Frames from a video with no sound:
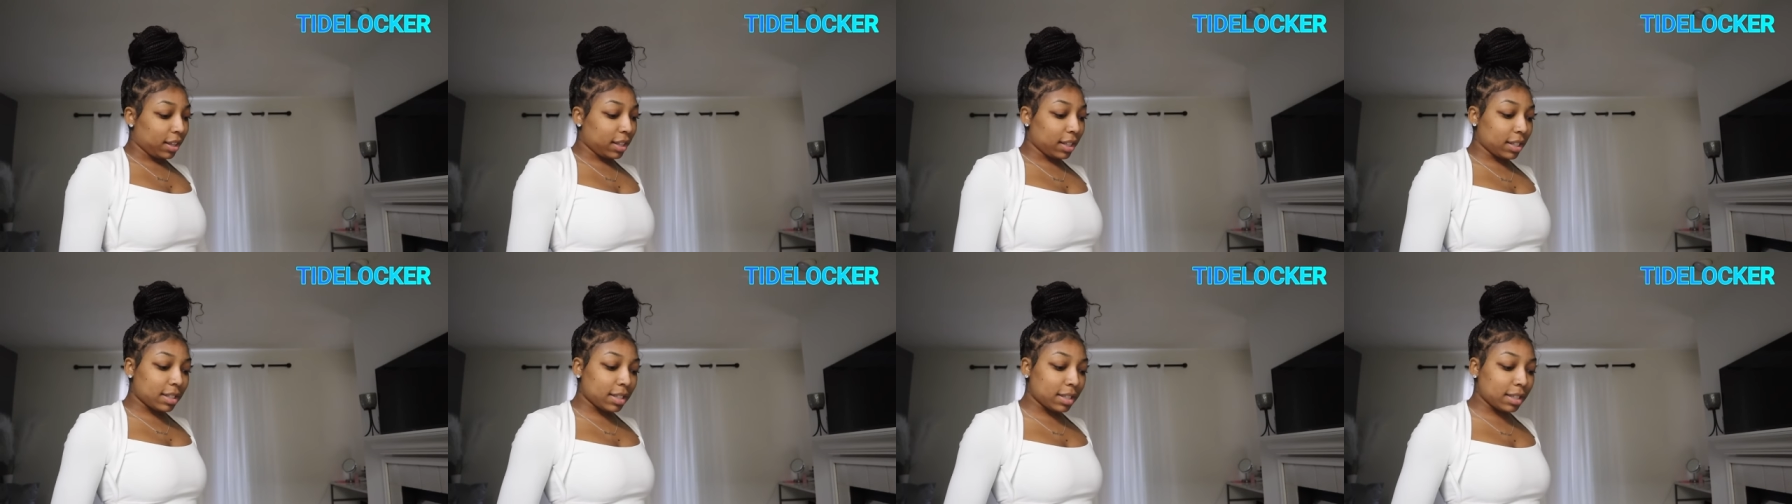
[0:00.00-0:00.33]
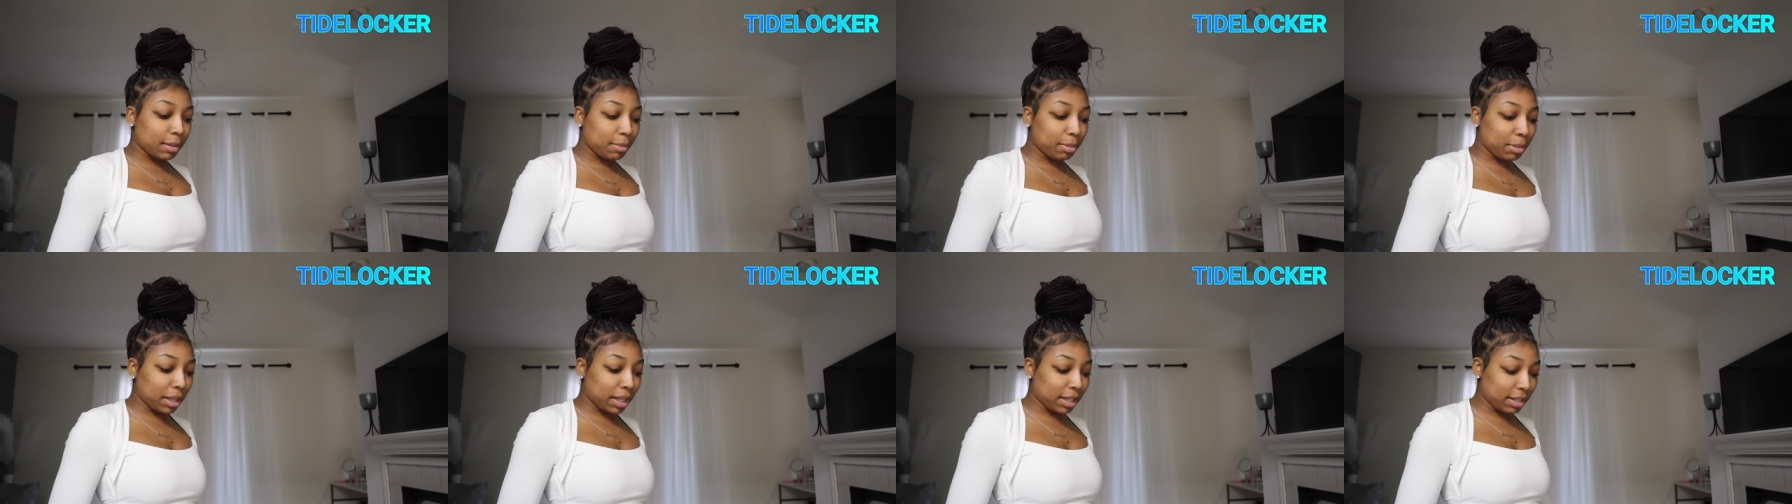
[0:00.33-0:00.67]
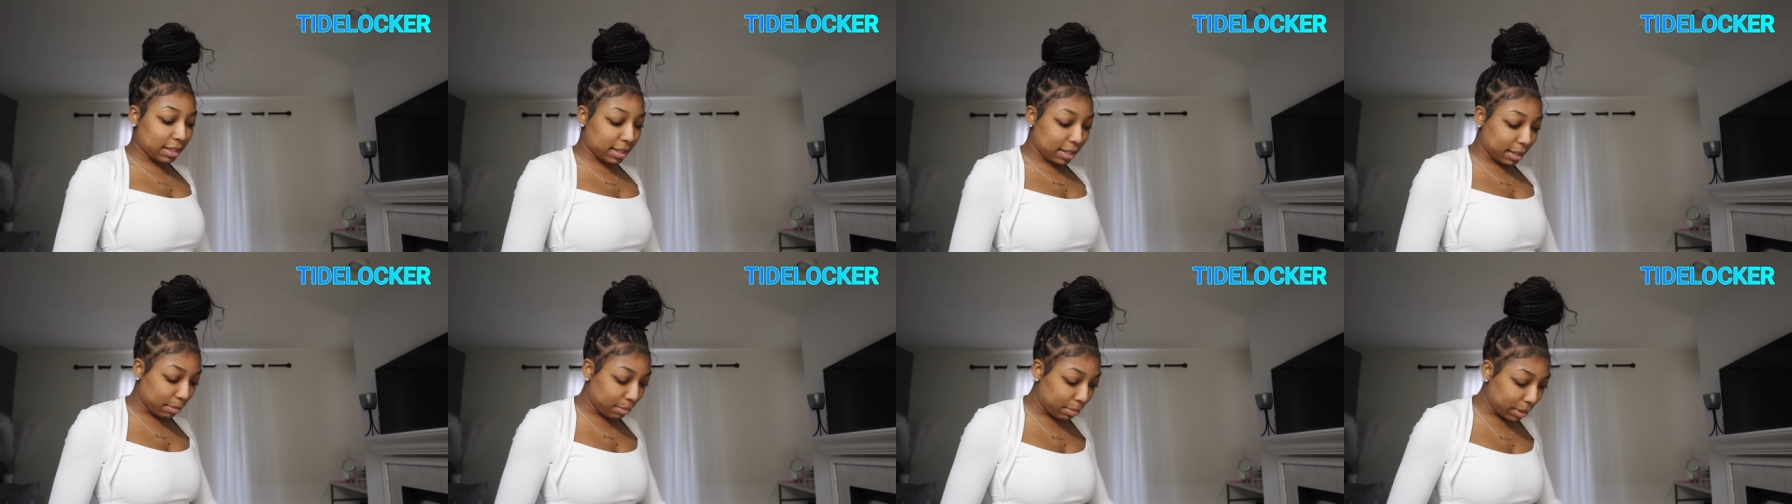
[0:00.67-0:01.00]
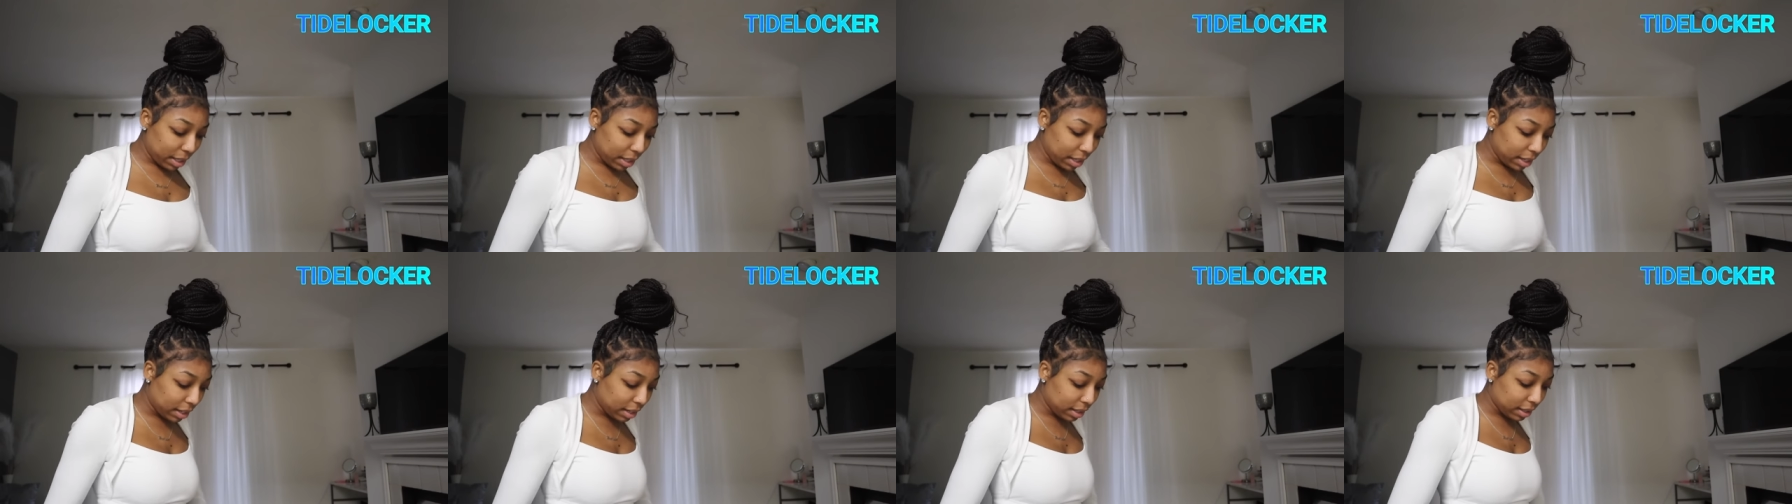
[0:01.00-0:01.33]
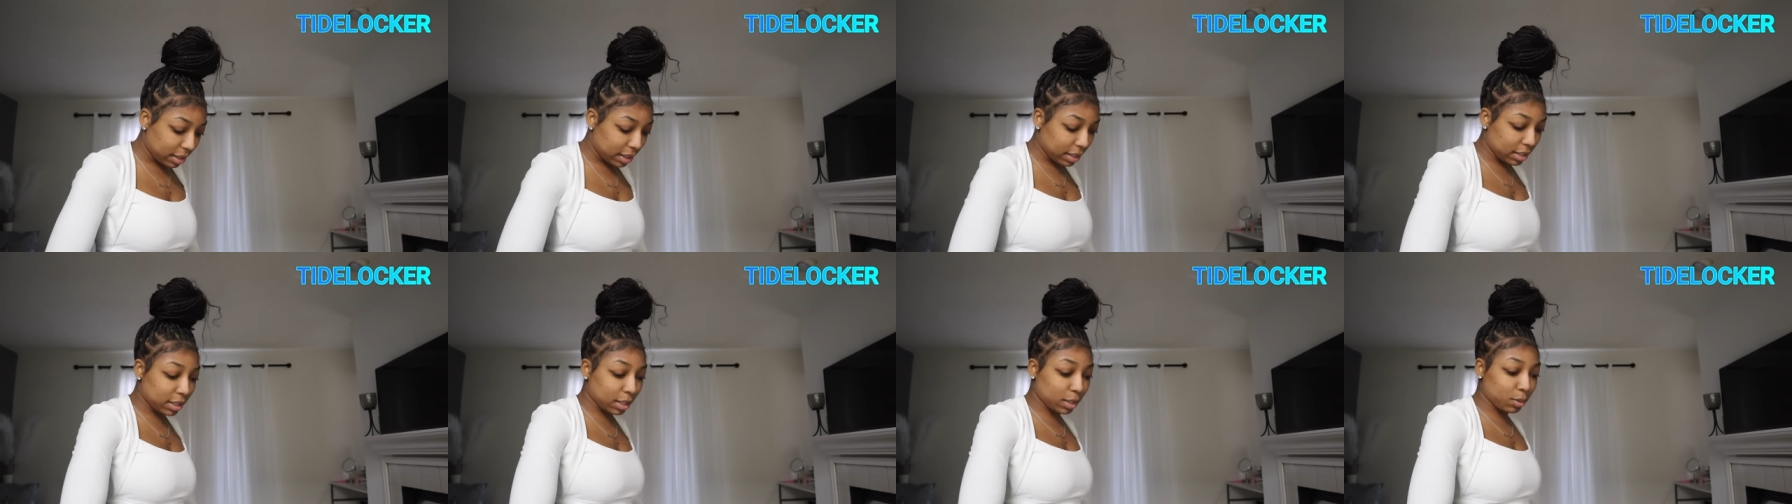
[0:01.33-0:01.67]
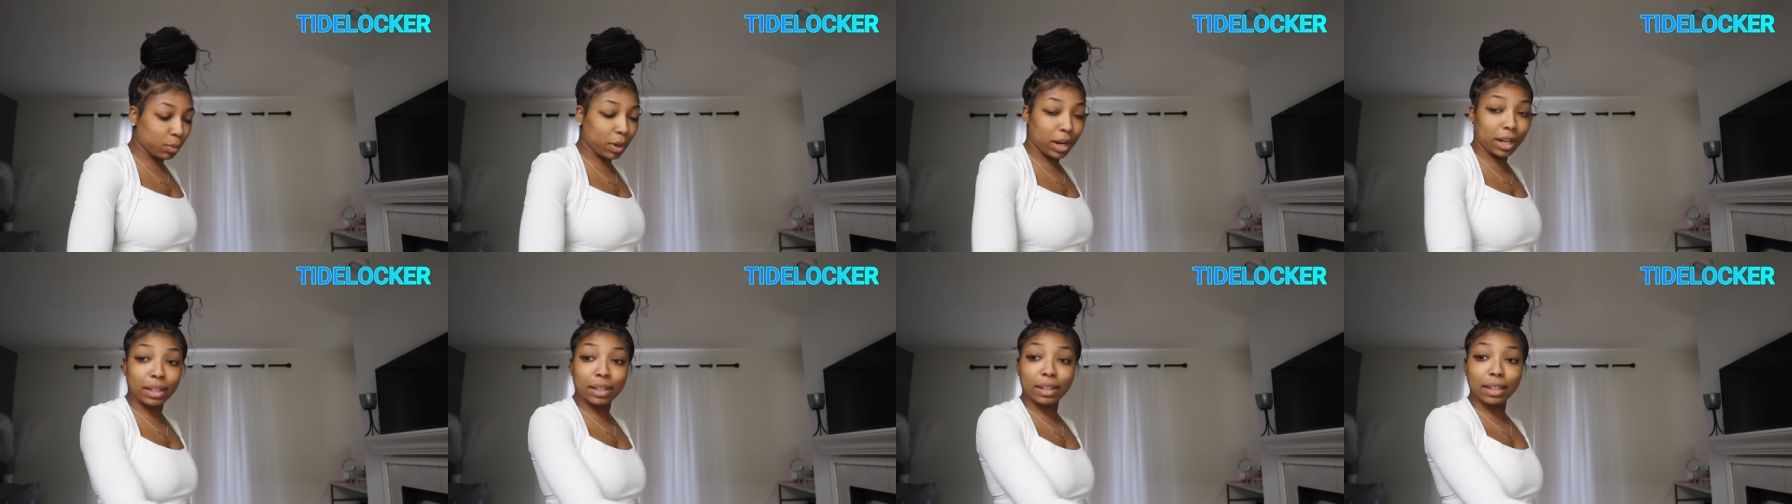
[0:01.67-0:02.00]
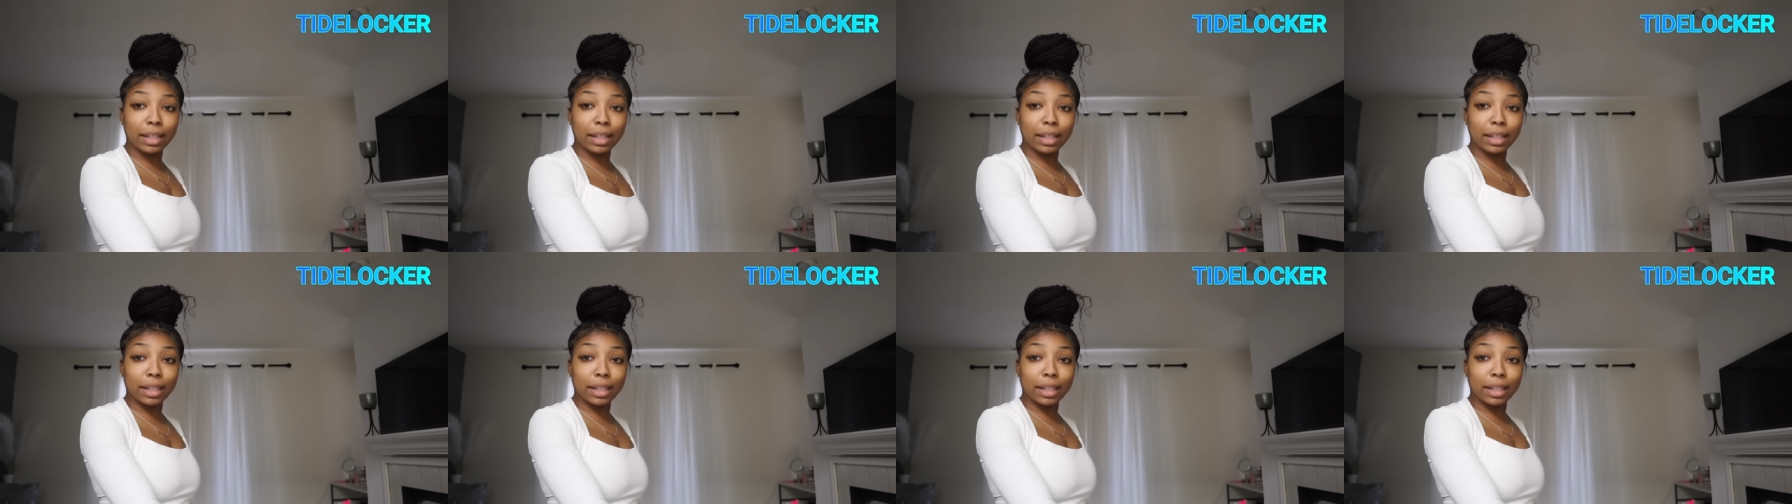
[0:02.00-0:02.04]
this is the place to be. This is where